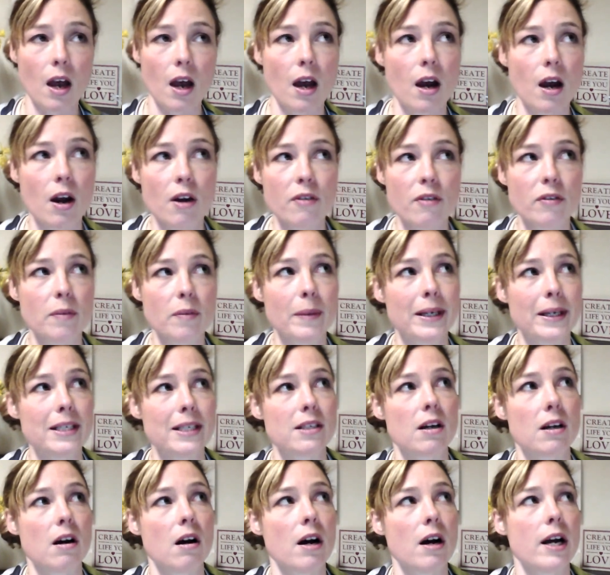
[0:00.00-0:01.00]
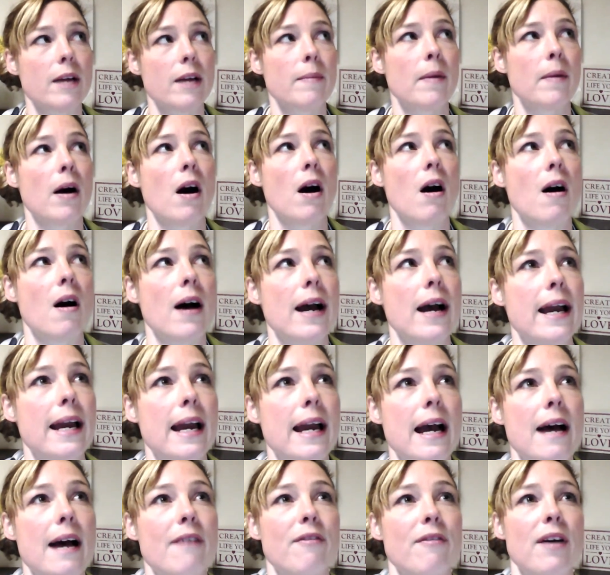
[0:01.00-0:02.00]
Over my time, I
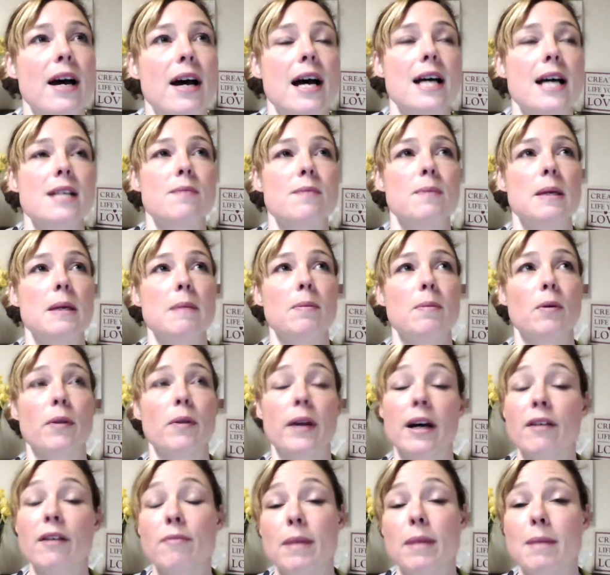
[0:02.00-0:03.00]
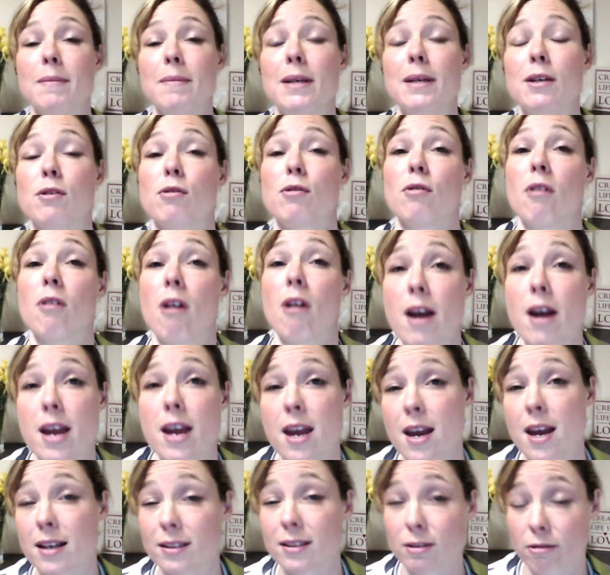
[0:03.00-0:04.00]
have had people that have made me cry
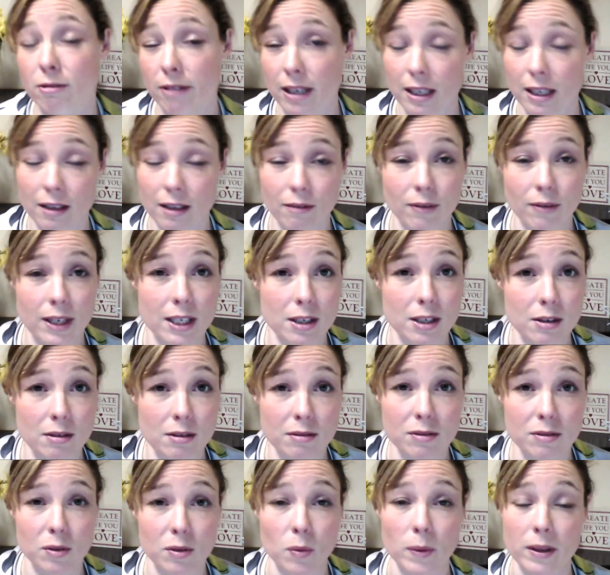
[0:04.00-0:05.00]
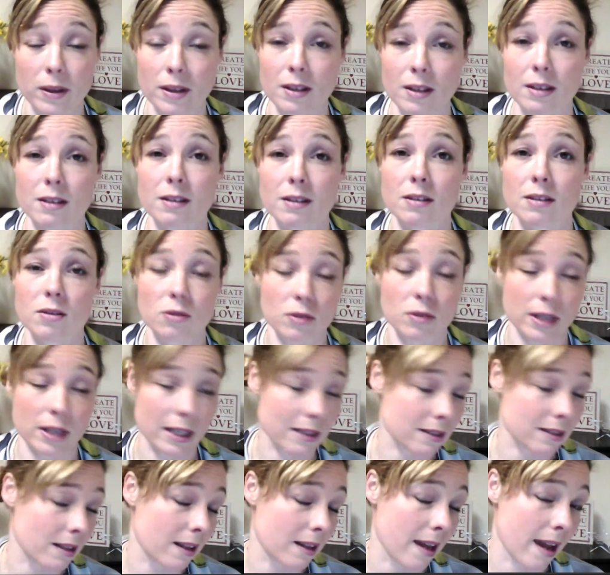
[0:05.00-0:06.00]
at screening venues with the
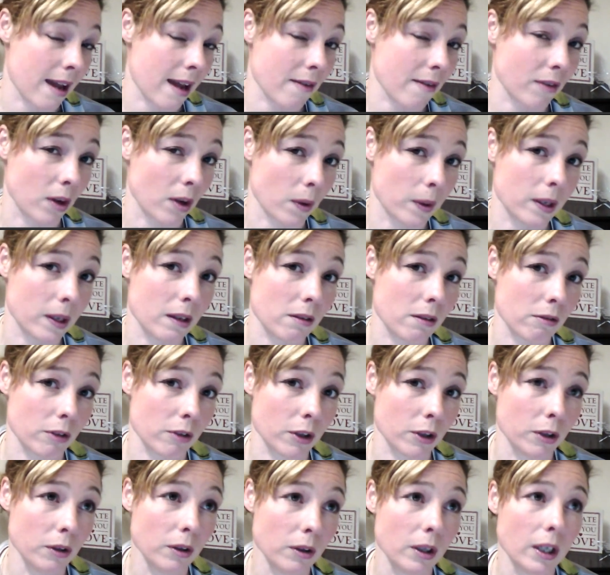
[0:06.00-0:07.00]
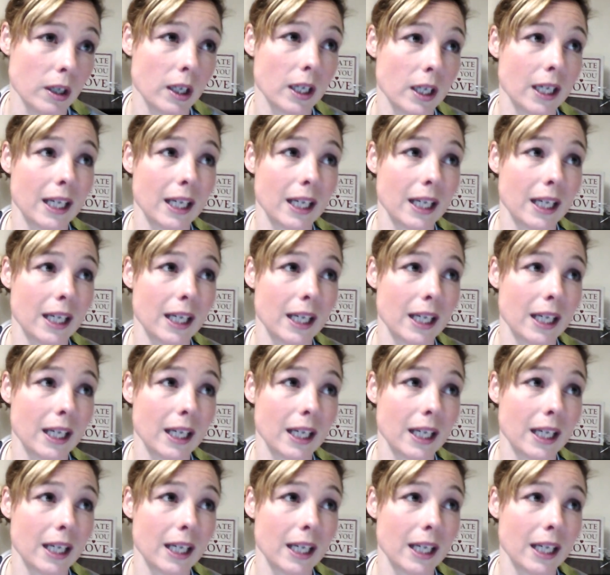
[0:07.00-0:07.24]
things that they have going through.